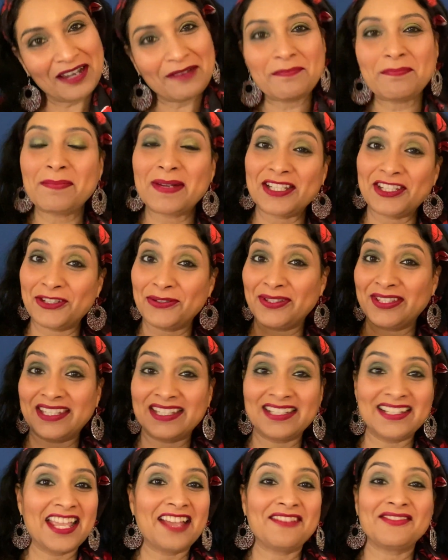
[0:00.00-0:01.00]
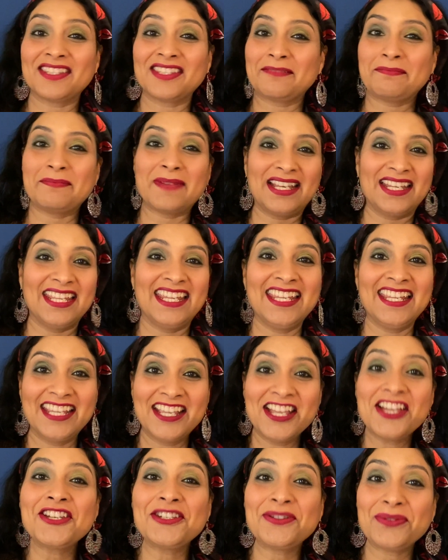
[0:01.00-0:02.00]
but you still have somebody
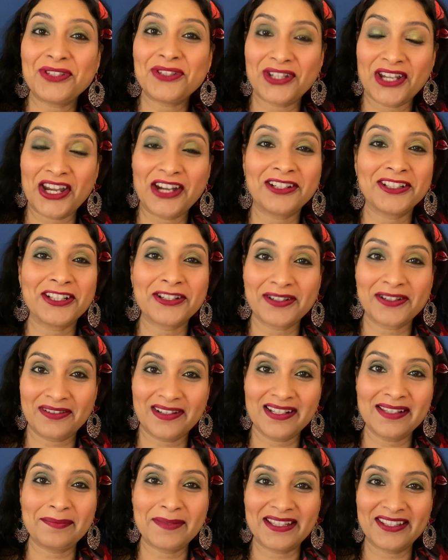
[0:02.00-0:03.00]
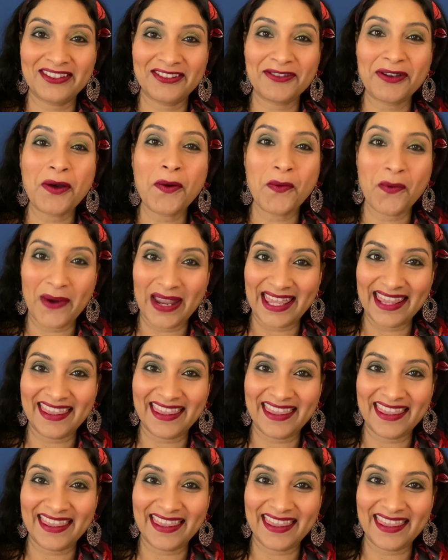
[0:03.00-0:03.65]
to share your Christmas with.